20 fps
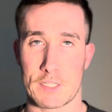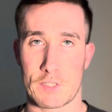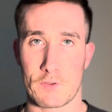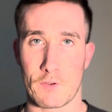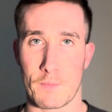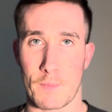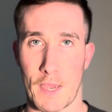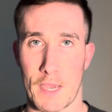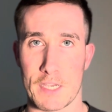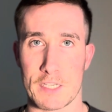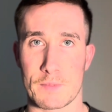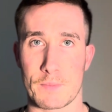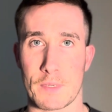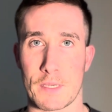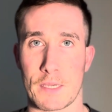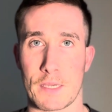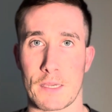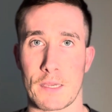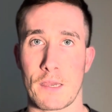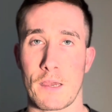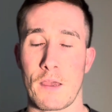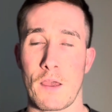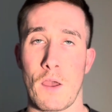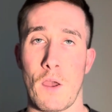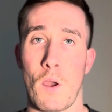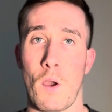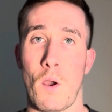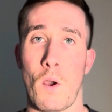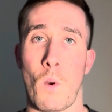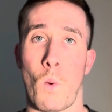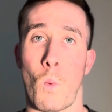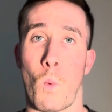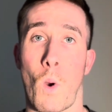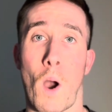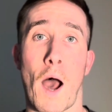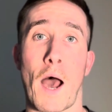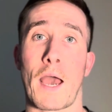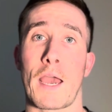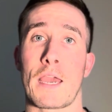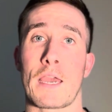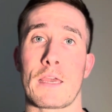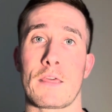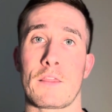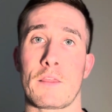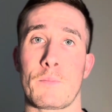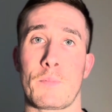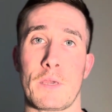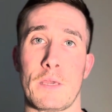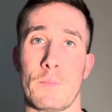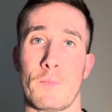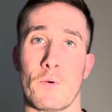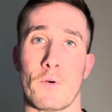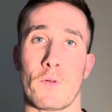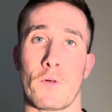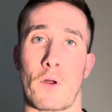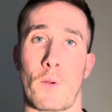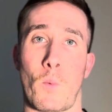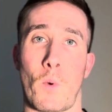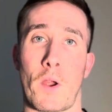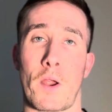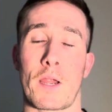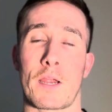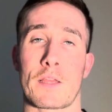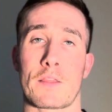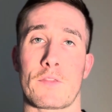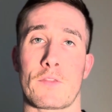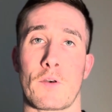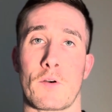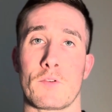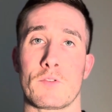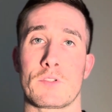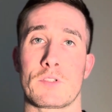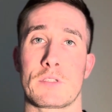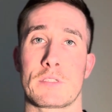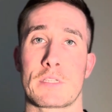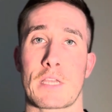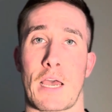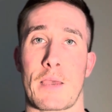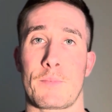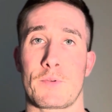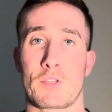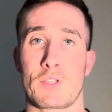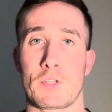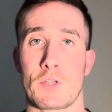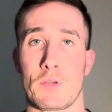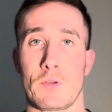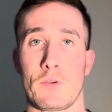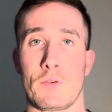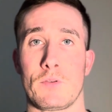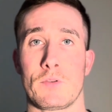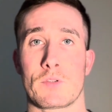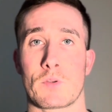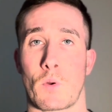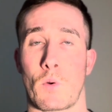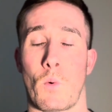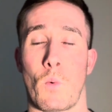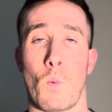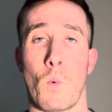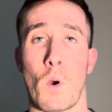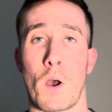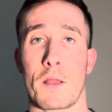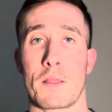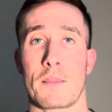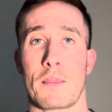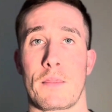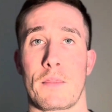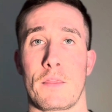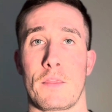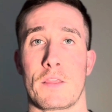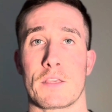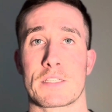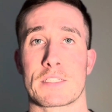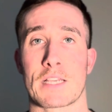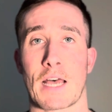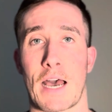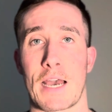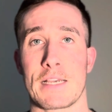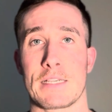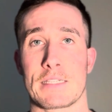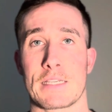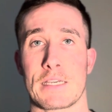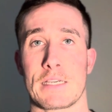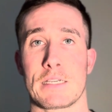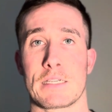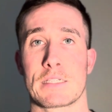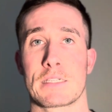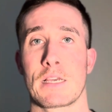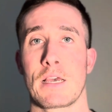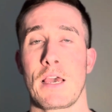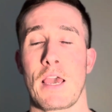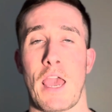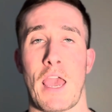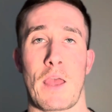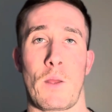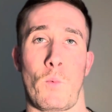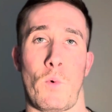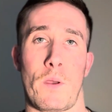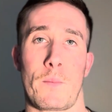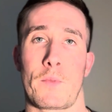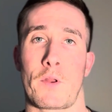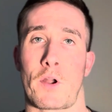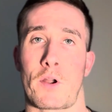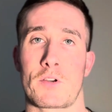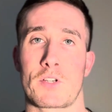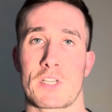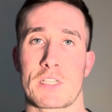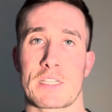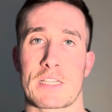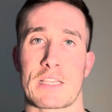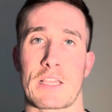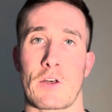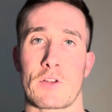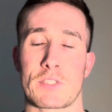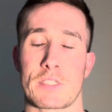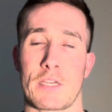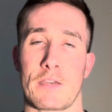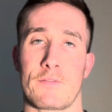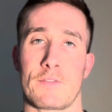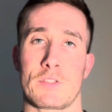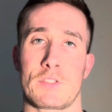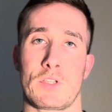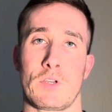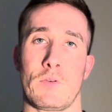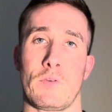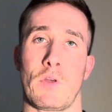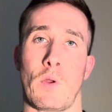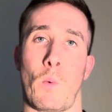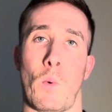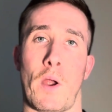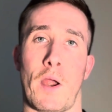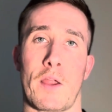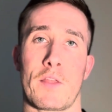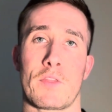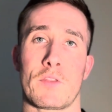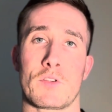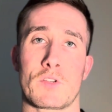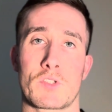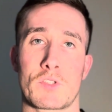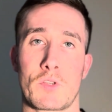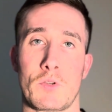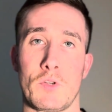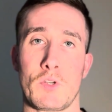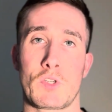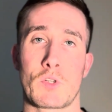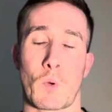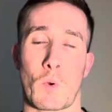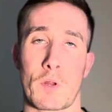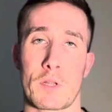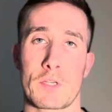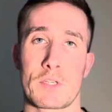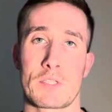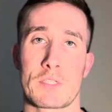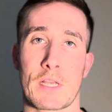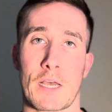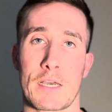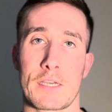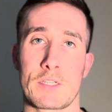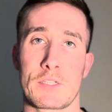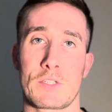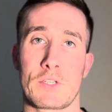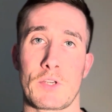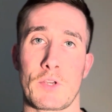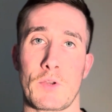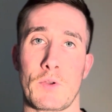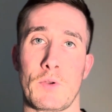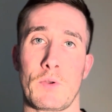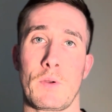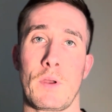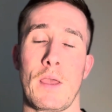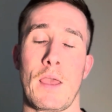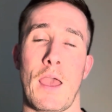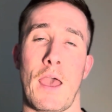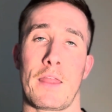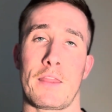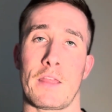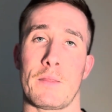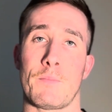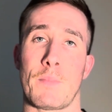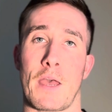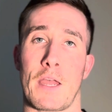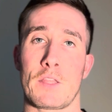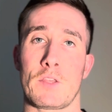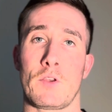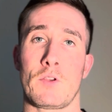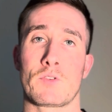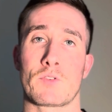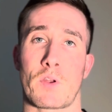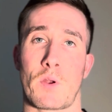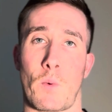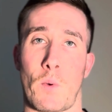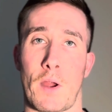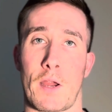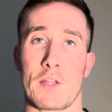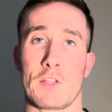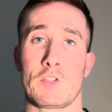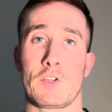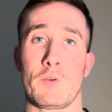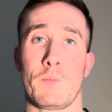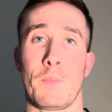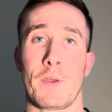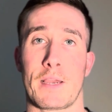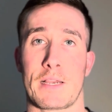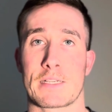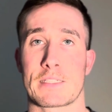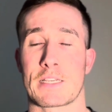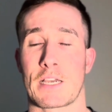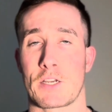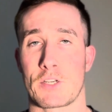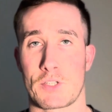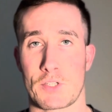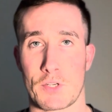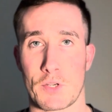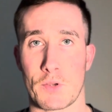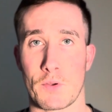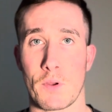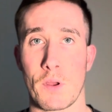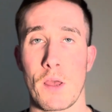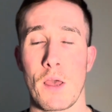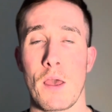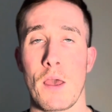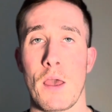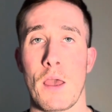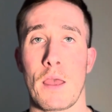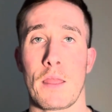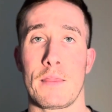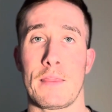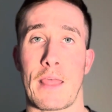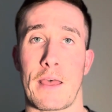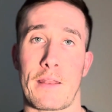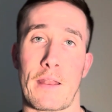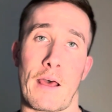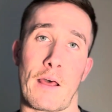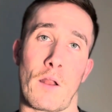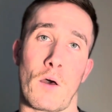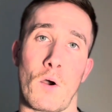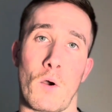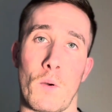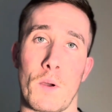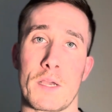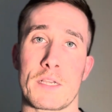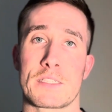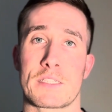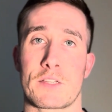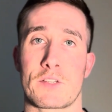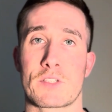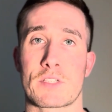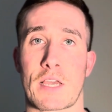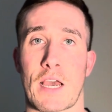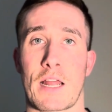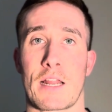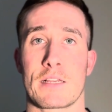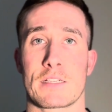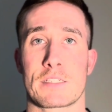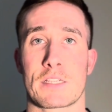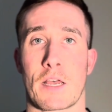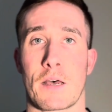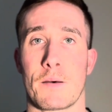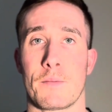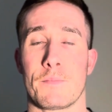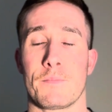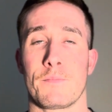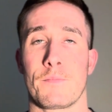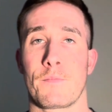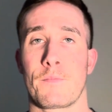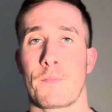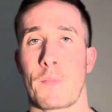to amaze me why the people are wearing those type of shoes or what the size is. And women are just as guilty of it too. They're wearing too short a size shoe, and then men usually are wearing too big a size shoe. Now, not always. There's kind of some